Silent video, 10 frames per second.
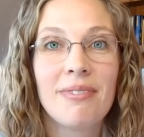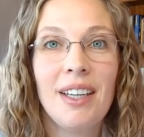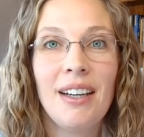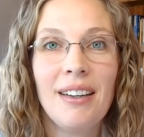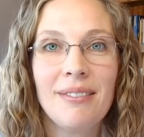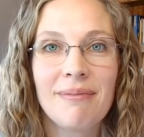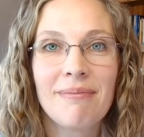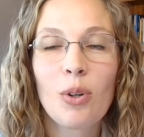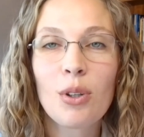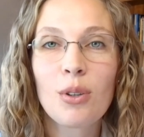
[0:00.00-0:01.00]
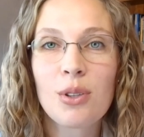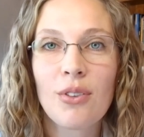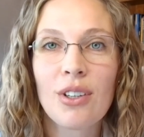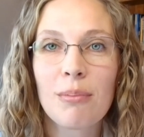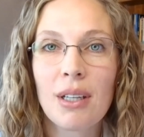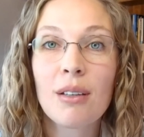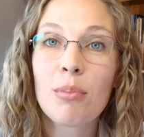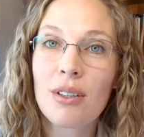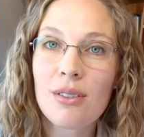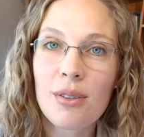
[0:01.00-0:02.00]
Yeah. Corticosteroid meaning
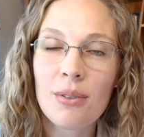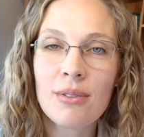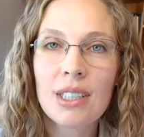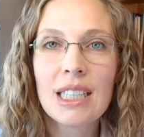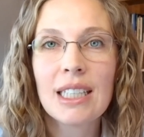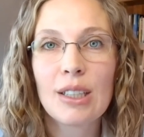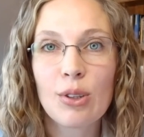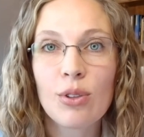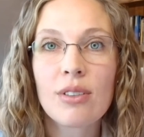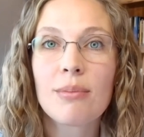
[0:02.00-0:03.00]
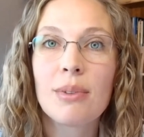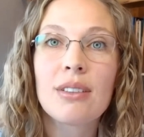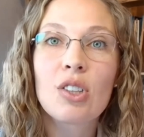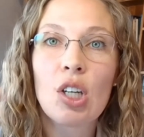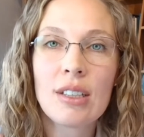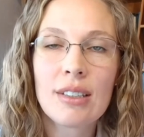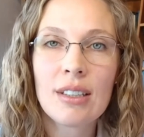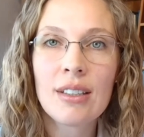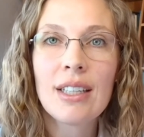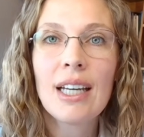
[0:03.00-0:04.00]
prednisone, induced means
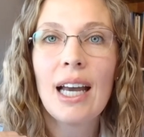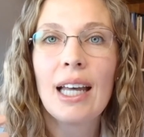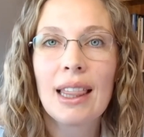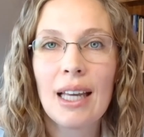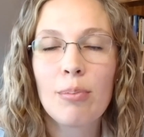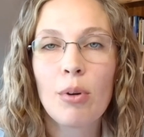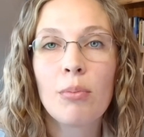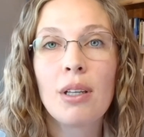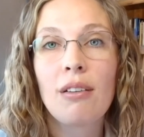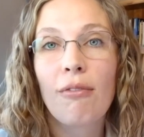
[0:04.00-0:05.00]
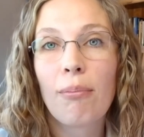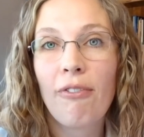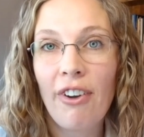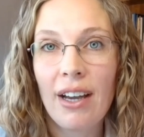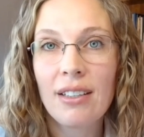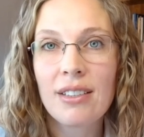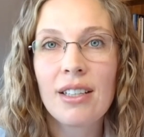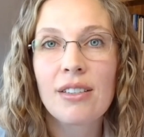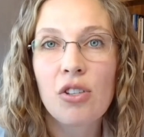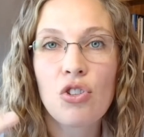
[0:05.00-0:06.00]
causing, and lipo meaning fat,
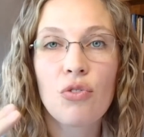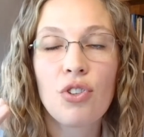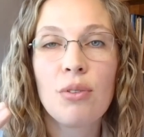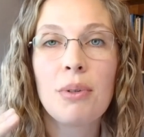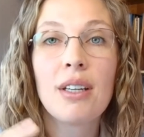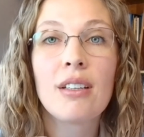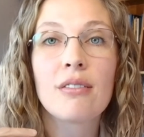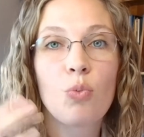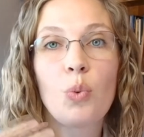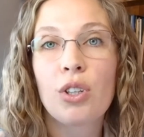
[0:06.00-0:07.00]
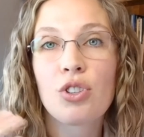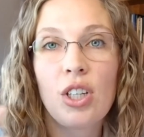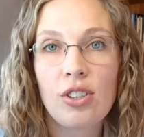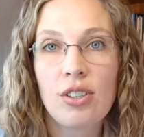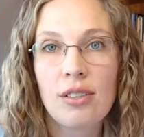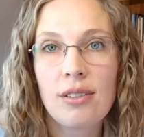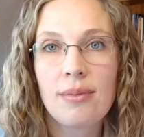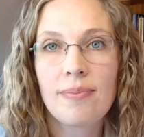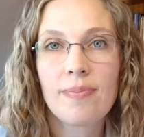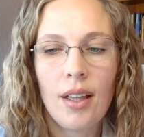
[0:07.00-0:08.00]
and dystrophy meaning weird
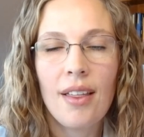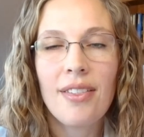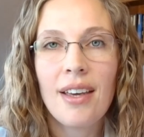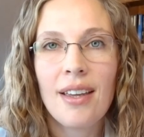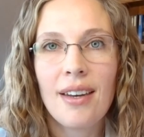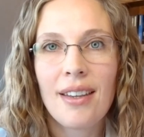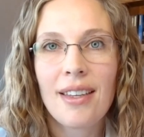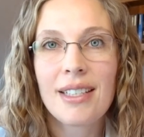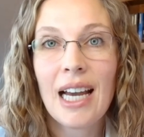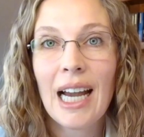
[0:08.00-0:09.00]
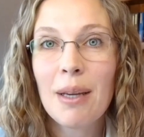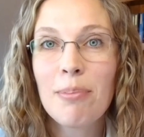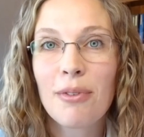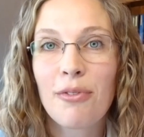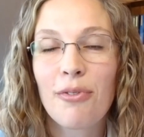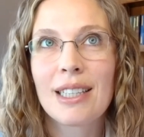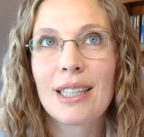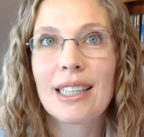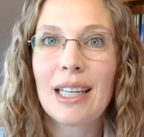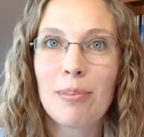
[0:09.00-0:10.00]
changes. And then the type of
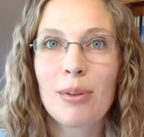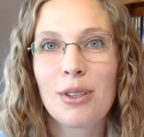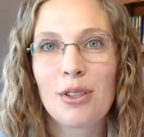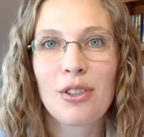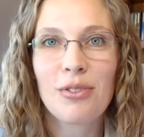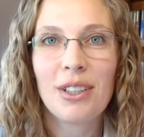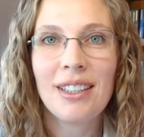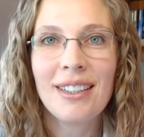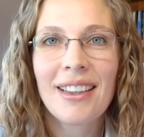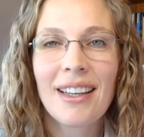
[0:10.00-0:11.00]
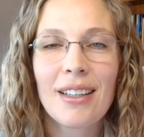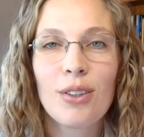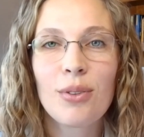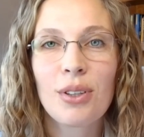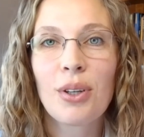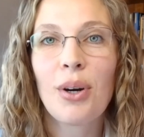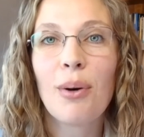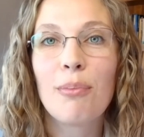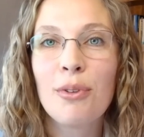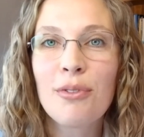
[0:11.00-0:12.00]
lipodystrophy that you can
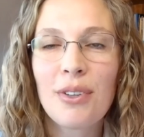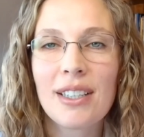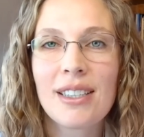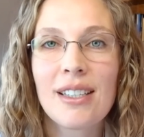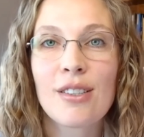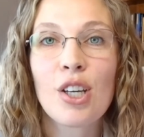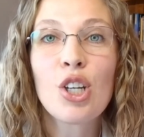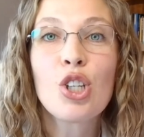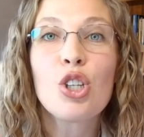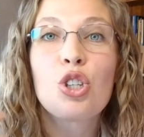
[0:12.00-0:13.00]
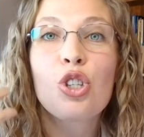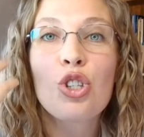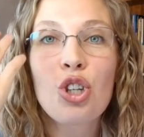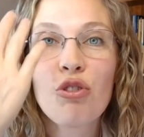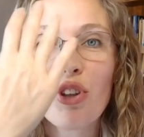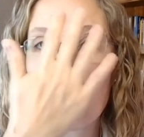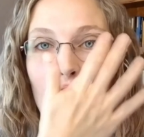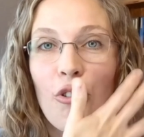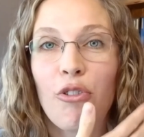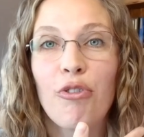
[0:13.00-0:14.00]
call moon face is
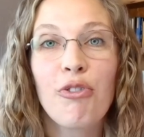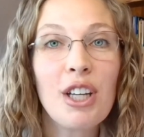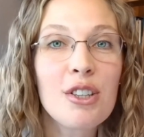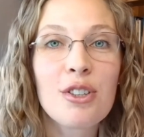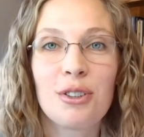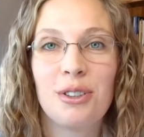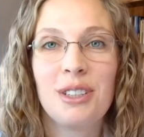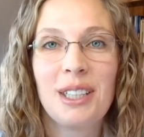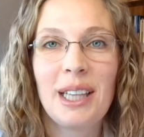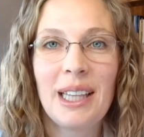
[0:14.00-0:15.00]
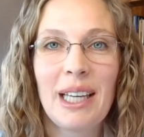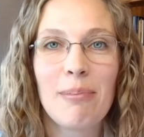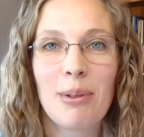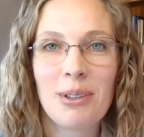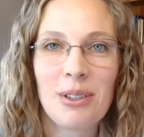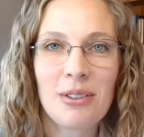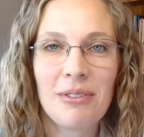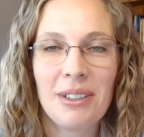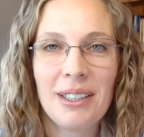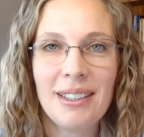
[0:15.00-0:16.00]
cervicofacial
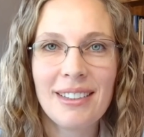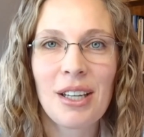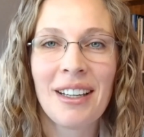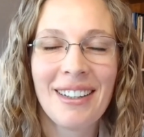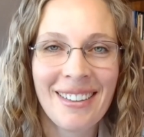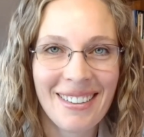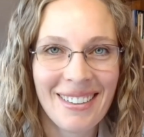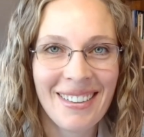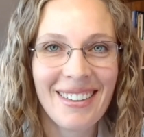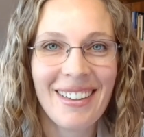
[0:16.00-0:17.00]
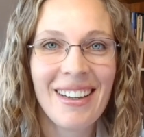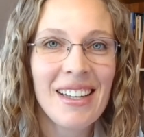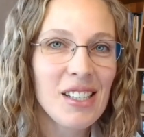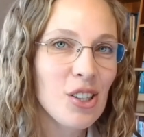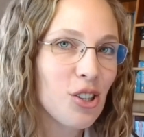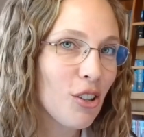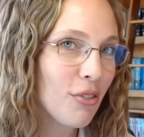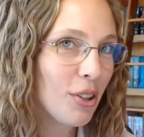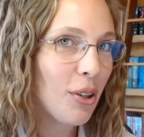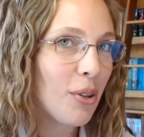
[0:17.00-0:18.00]
lipodystrophy.
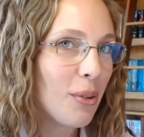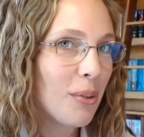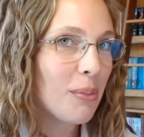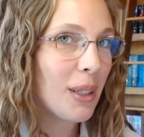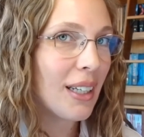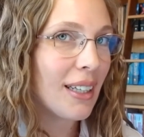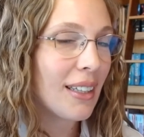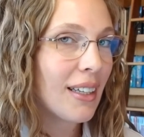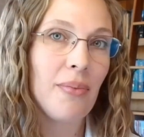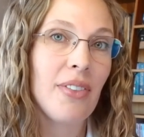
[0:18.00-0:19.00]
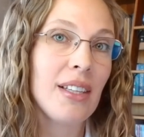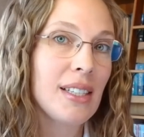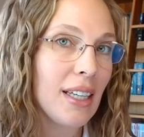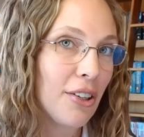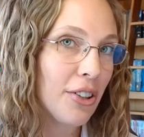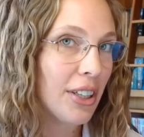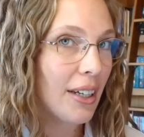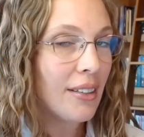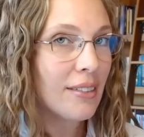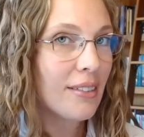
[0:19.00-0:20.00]
Cervico meaning this
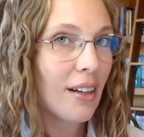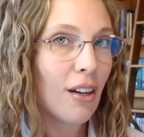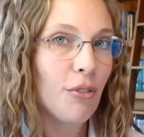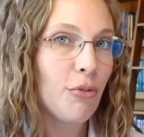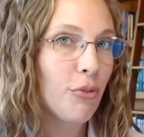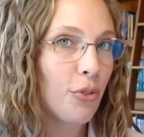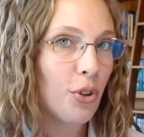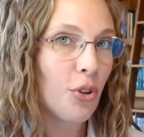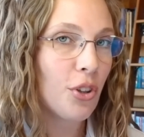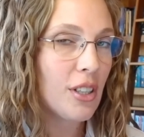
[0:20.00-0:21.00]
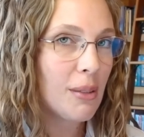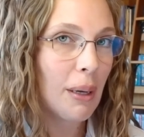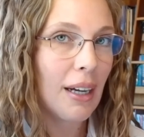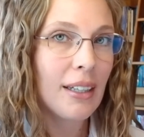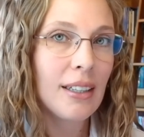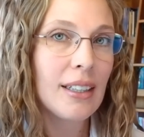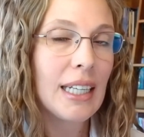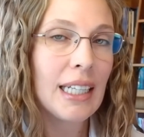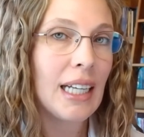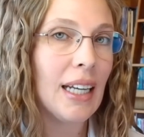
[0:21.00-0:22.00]
area of your
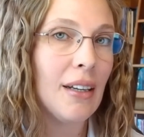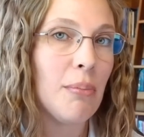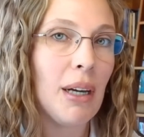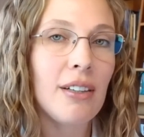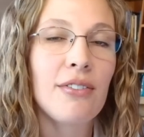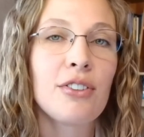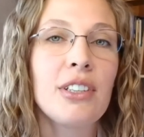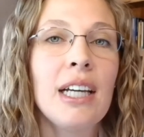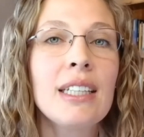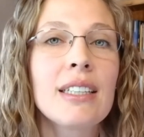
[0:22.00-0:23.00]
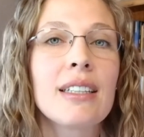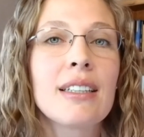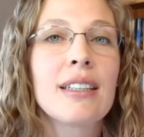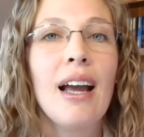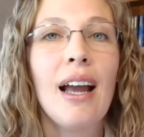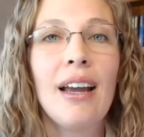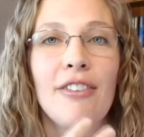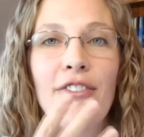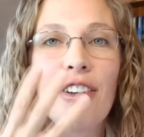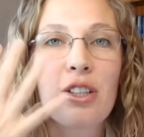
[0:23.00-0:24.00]
spine and back of your neck,
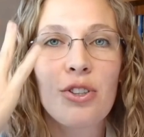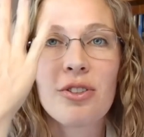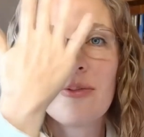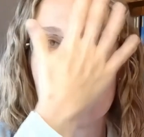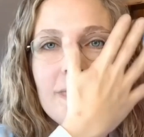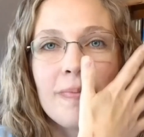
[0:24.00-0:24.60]
and facial.